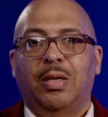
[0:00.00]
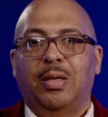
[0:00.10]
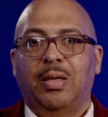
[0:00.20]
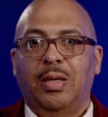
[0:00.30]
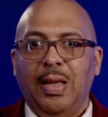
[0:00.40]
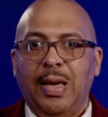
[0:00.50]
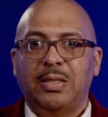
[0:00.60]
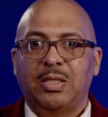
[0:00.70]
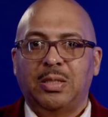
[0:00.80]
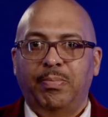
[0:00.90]

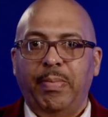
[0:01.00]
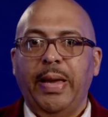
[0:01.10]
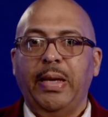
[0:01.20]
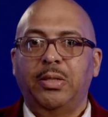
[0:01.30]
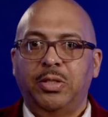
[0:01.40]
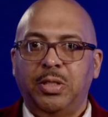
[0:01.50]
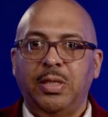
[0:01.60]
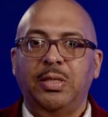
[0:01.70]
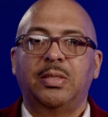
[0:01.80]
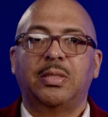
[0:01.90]
Let's make
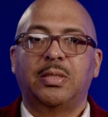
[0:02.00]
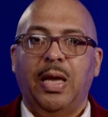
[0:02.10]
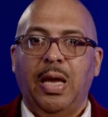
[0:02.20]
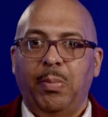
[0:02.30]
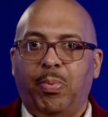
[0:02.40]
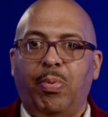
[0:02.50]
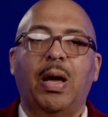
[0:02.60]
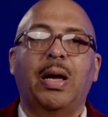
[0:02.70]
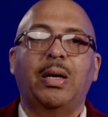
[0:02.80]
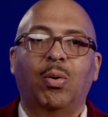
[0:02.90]
Jesus a
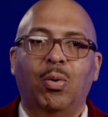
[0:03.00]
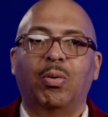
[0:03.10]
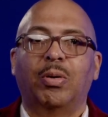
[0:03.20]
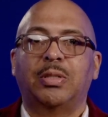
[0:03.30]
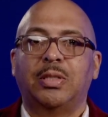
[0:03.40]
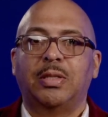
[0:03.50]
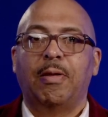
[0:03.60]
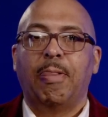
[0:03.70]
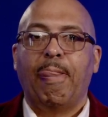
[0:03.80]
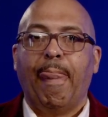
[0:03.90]
priority
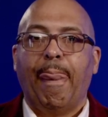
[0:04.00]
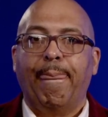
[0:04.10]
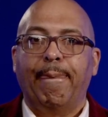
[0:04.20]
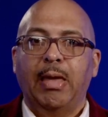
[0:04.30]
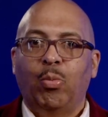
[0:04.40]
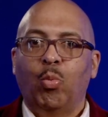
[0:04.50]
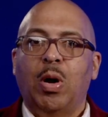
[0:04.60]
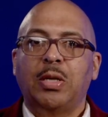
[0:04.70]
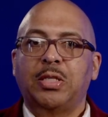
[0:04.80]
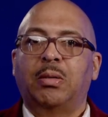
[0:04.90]
and
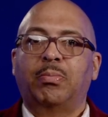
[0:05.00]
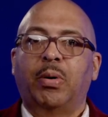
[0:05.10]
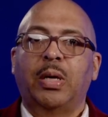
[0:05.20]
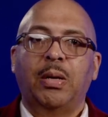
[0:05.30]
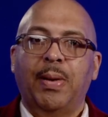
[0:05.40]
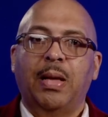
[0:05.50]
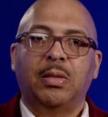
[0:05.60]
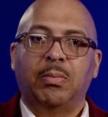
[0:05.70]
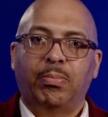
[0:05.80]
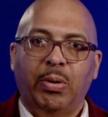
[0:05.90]
watch him bring about
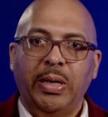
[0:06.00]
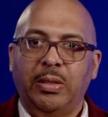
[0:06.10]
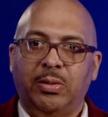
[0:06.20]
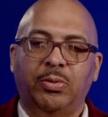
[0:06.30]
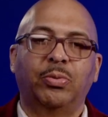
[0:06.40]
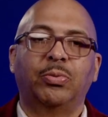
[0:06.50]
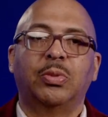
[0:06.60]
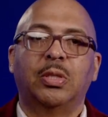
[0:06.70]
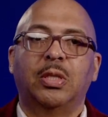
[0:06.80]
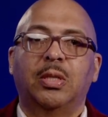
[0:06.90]
the breakthrough
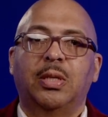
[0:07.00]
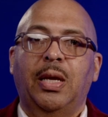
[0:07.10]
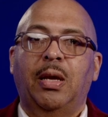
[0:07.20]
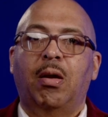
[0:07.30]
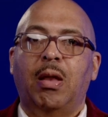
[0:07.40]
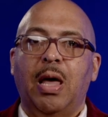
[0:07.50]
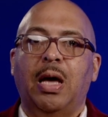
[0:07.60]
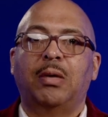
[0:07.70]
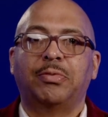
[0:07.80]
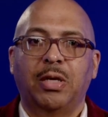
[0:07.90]
in our
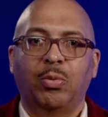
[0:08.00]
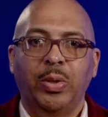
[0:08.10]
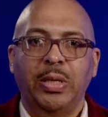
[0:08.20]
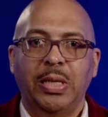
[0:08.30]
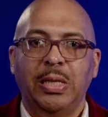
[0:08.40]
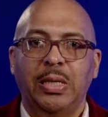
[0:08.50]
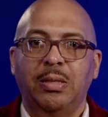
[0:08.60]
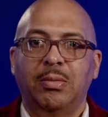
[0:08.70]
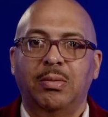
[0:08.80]
lives that we need.